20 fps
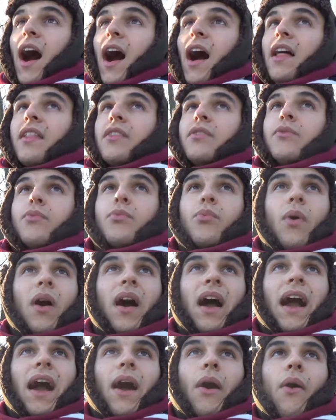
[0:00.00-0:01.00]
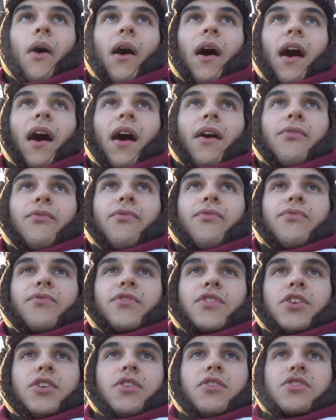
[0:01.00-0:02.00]
And wow, a
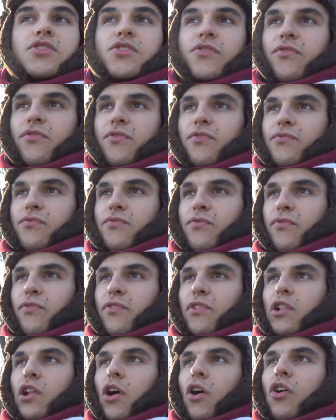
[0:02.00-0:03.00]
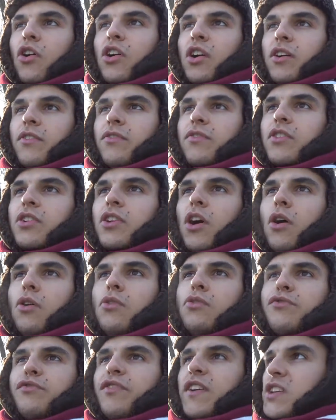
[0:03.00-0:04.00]
huge flock of
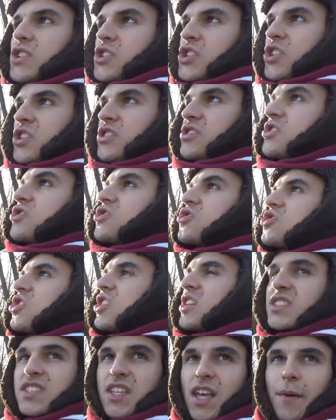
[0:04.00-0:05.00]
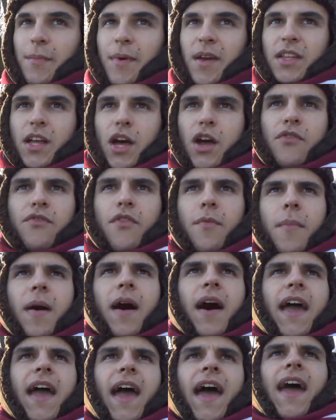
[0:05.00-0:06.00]
goldfinches has just come in over
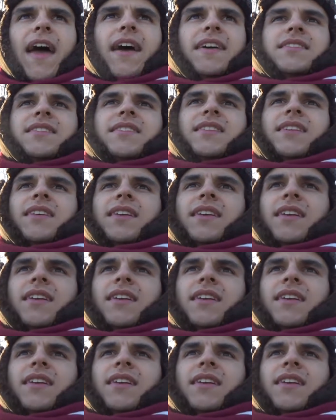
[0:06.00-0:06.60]
my head.